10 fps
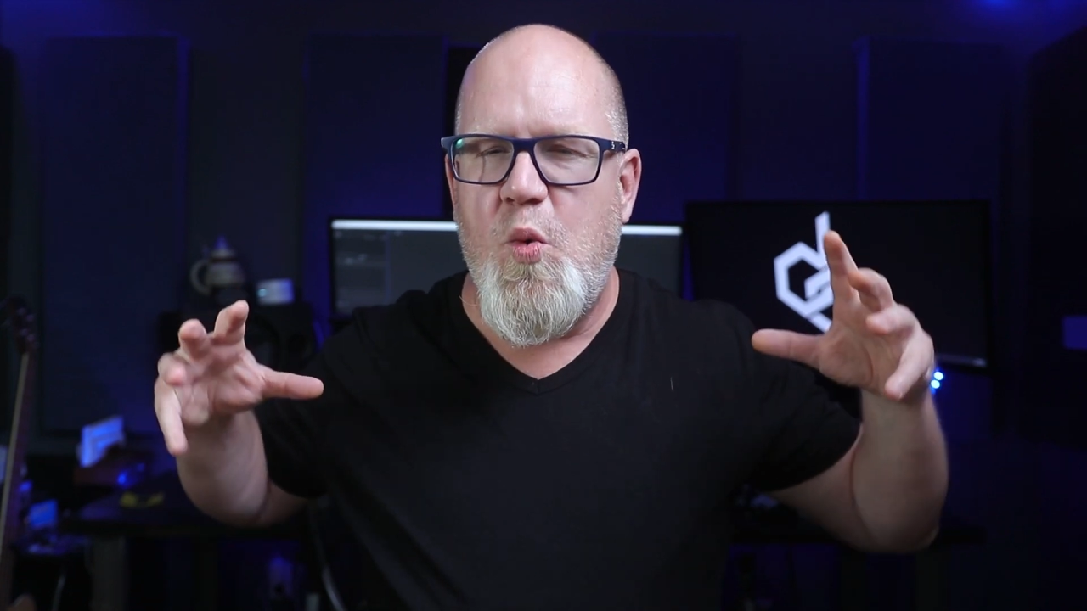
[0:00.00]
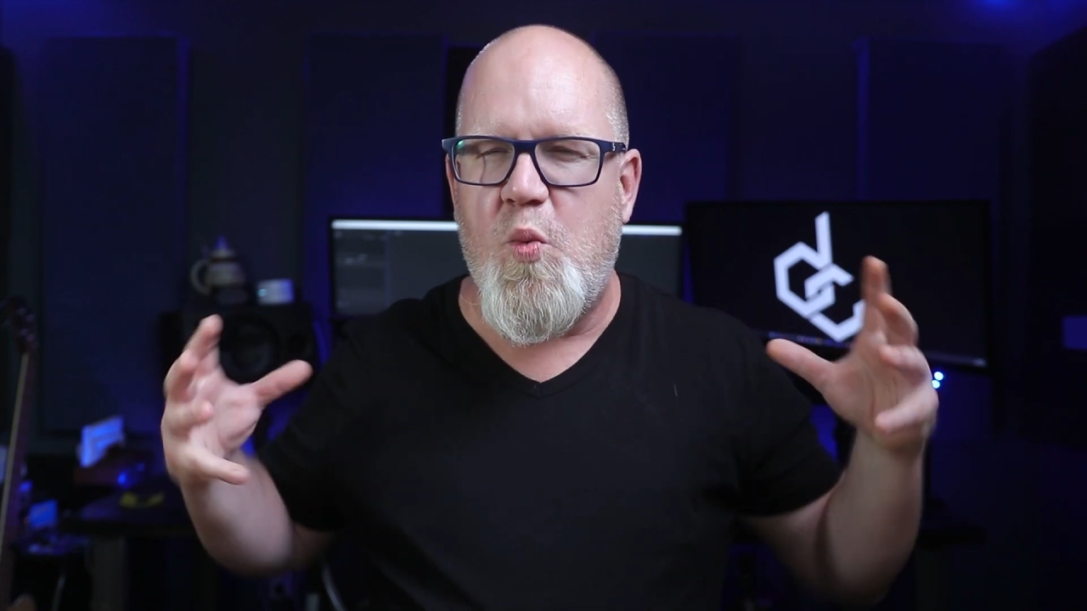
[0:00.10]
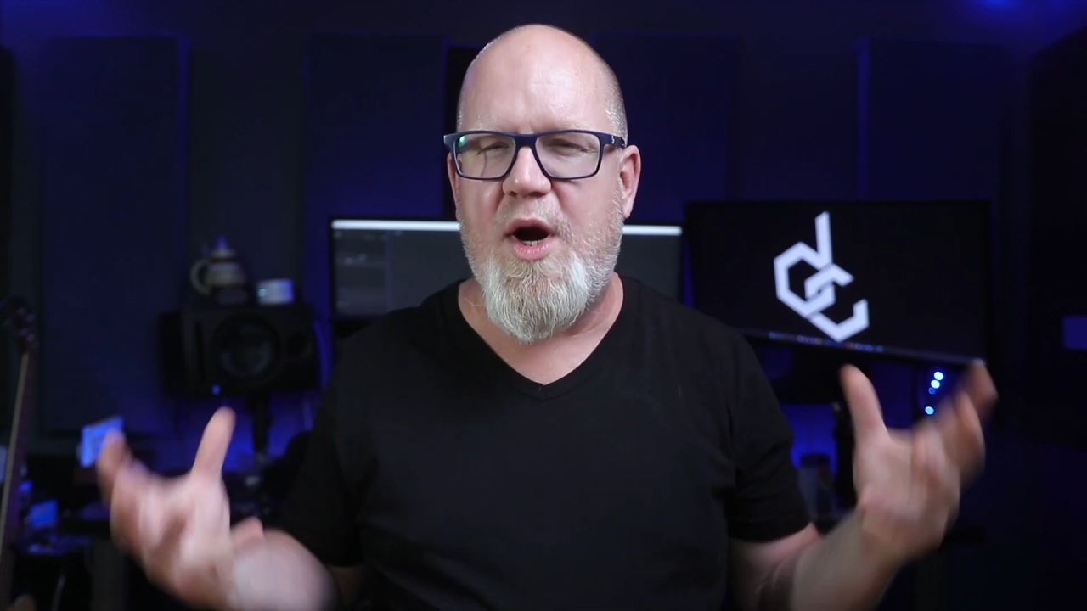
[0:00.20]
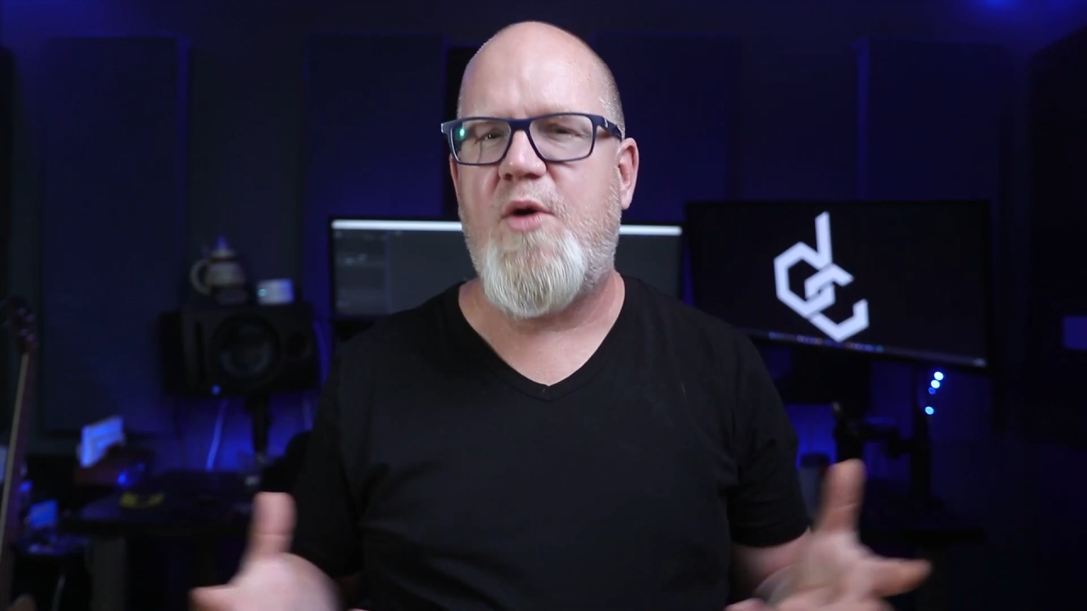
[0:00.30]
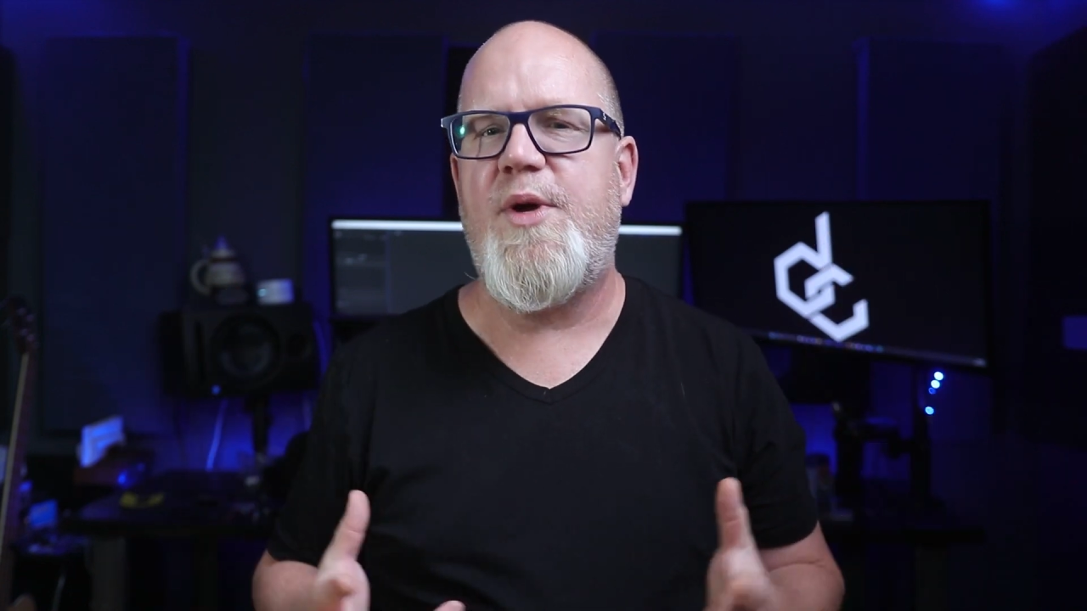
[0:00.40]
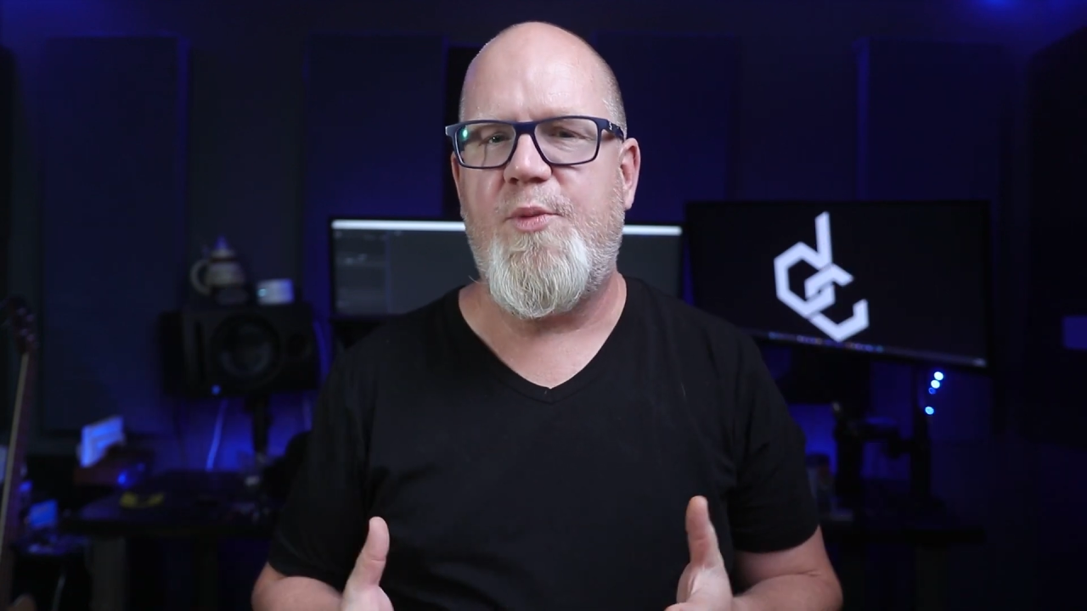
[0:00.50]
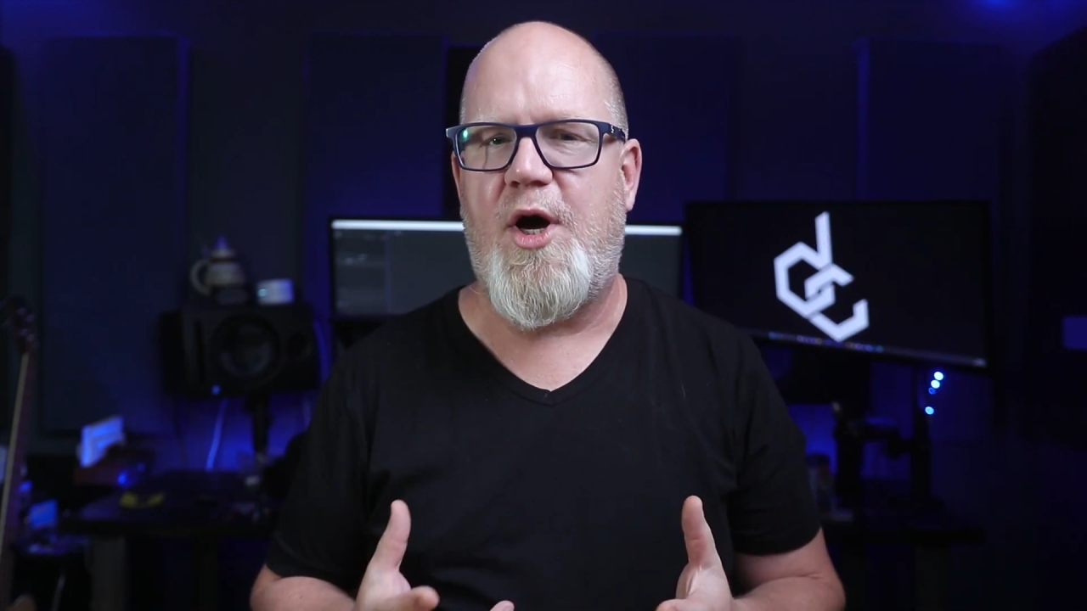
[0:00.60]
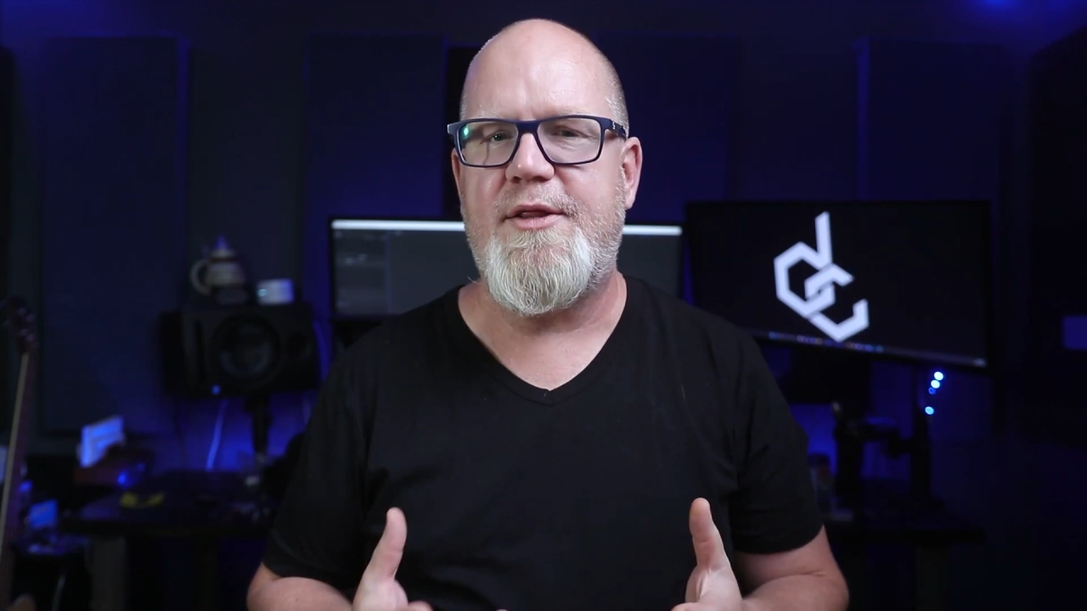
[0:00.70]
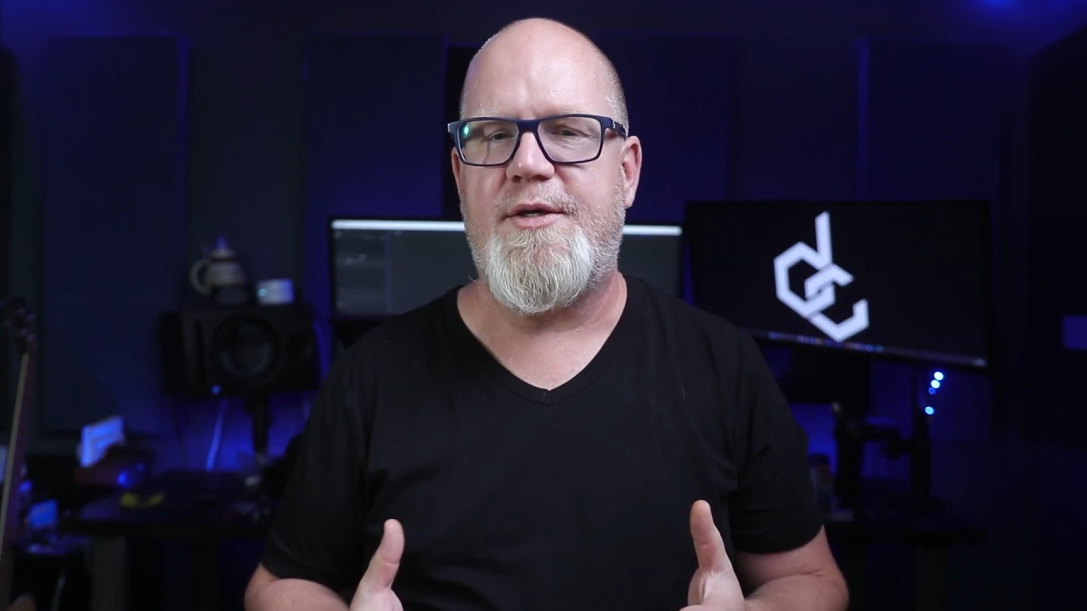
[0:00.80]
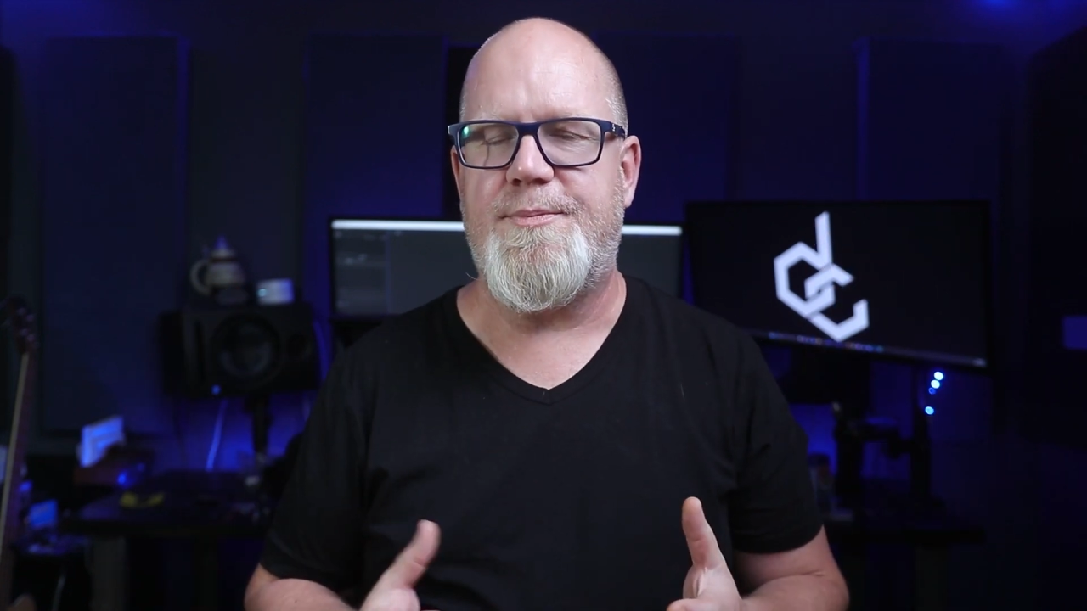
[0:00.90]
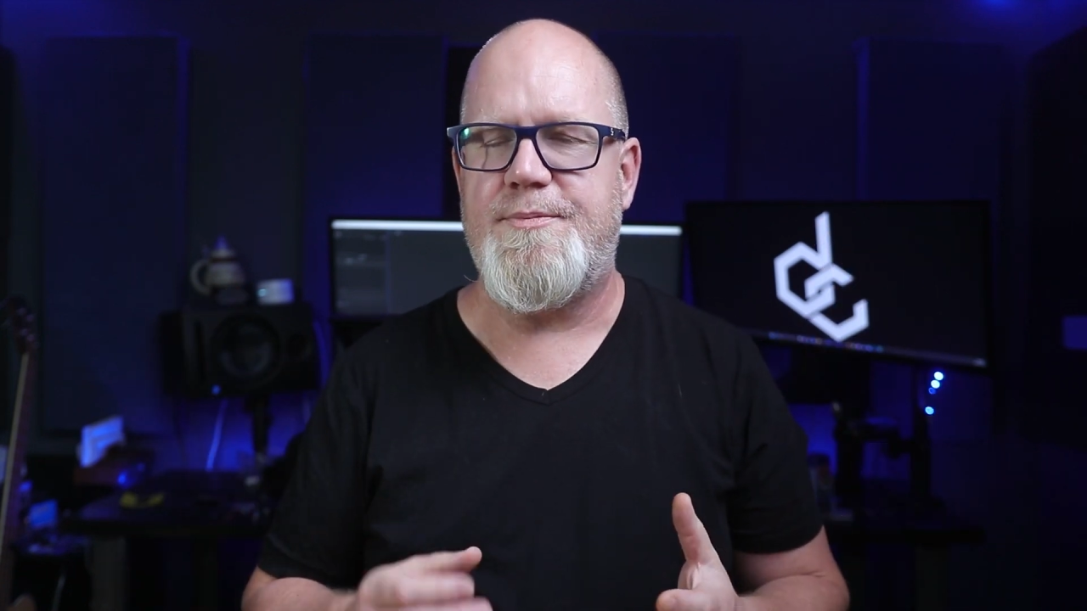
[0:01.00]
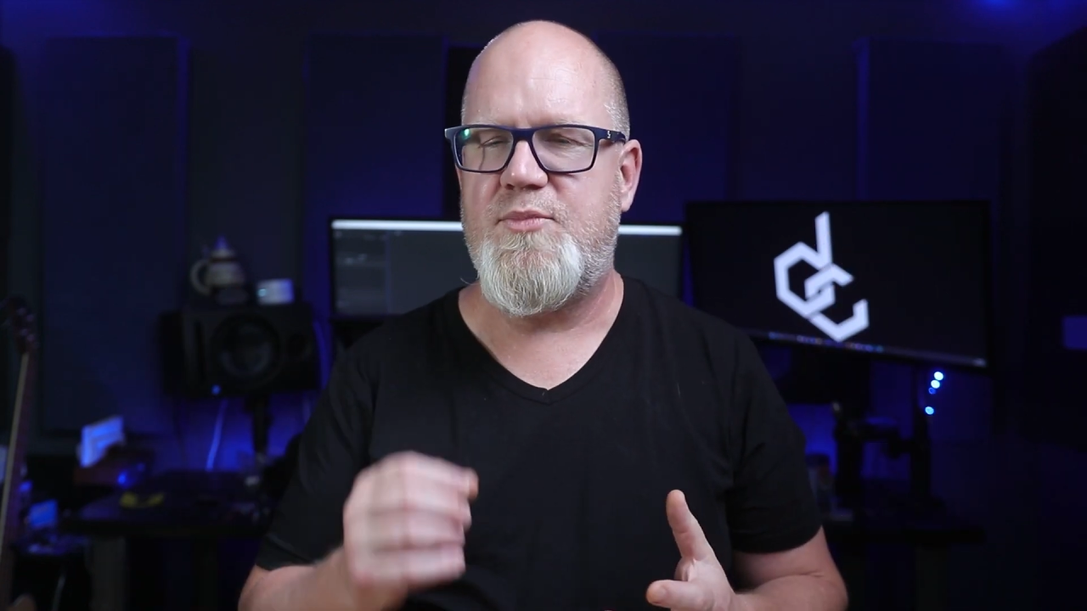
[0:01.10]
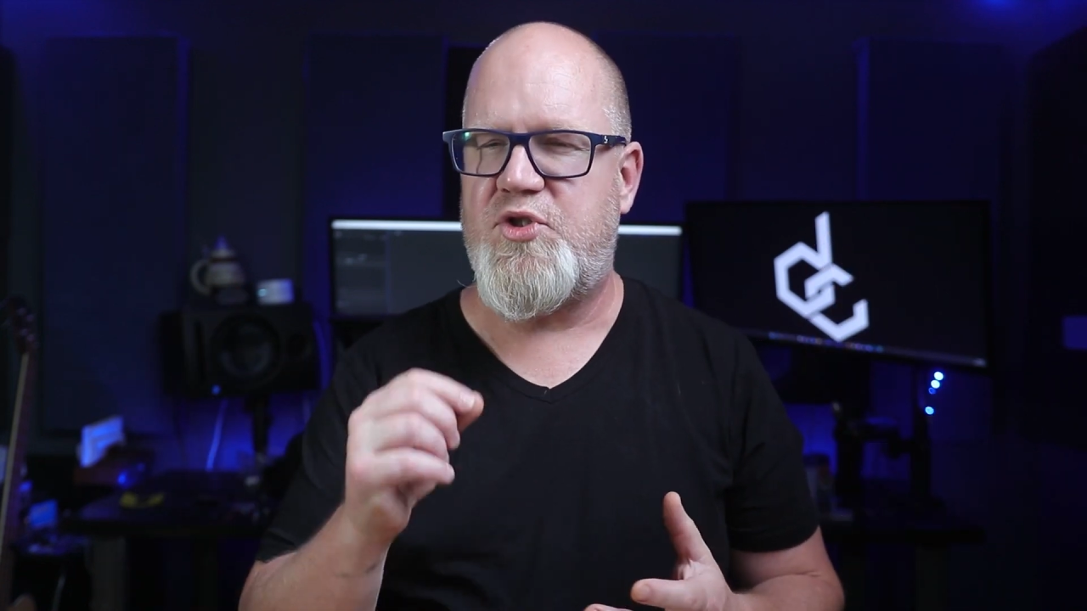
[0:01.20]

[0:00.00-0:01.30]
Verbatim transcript: where we want them.